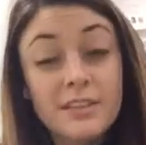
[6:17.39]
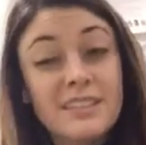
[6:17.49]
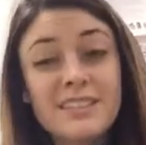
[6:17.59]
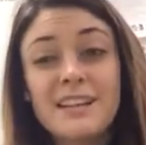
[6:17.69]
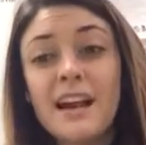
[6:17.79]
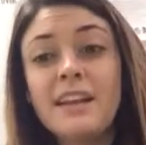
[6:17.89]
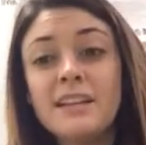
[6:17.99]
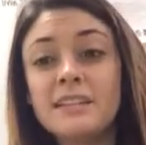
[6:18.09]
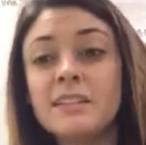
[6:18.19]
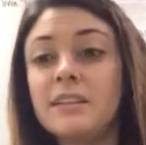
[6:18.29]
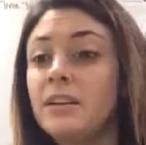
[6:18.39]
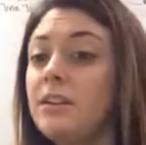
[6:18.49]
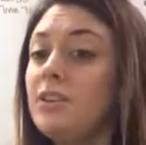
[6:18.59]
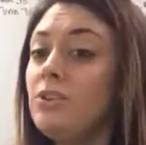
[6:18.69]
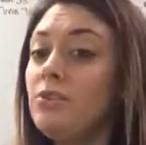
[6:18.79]
because it's not
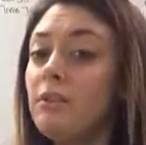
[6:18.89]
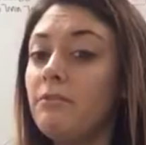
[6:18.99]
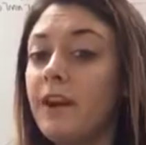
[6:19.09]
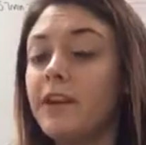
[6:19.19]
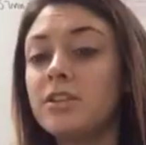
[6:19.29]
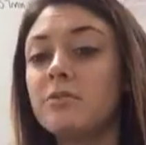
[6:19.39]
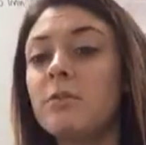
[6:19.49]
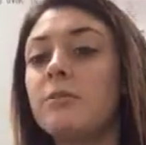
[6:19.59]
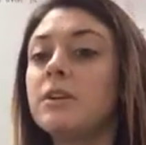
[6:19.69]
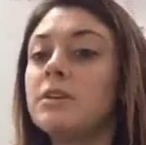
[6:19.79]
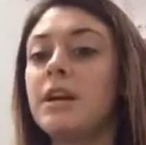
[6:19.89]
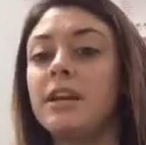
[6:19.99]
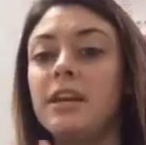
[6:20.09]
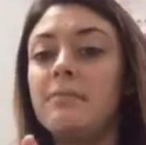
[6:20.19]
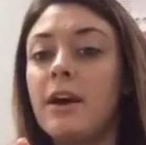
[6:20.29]
necessarily a unit fraction where we're
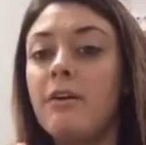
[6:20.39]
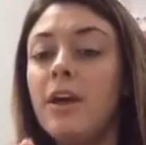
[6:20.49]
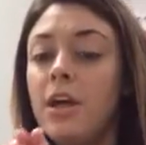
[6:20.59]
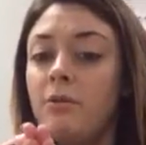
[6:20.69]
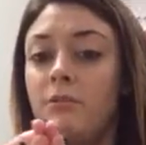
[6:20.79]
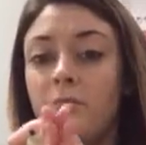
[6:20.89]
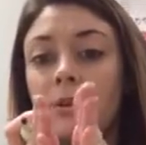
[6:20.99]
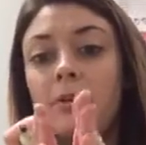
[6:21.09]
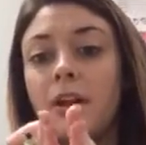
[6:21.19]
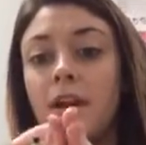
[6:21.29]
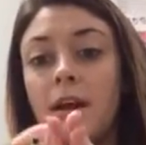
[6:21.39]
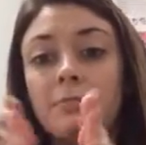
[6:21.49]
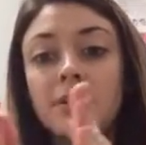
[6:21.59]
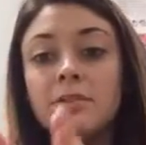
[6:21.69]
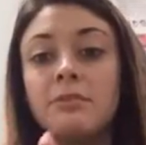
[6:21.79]
talking about we've broken it
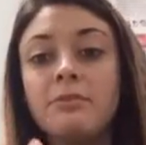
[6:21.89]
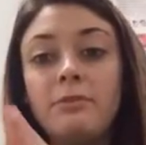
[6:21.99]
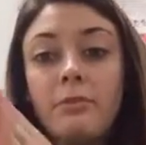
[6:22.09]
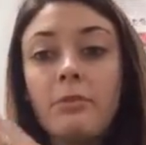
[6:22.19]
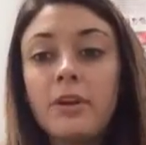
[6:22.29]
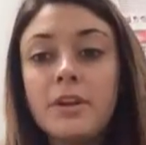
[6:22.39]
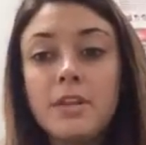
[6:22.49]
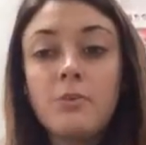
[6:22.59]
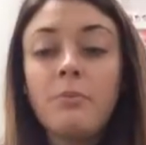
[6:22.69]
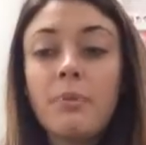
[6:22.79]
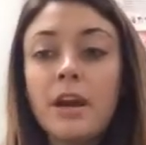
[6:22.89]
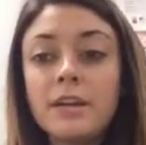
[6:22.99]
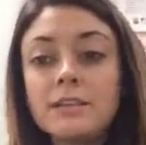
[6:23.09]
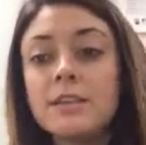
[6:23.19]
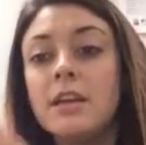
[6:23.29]
up into 4 equal
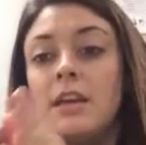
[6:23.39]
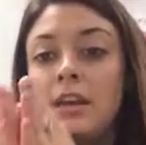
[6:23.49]
parts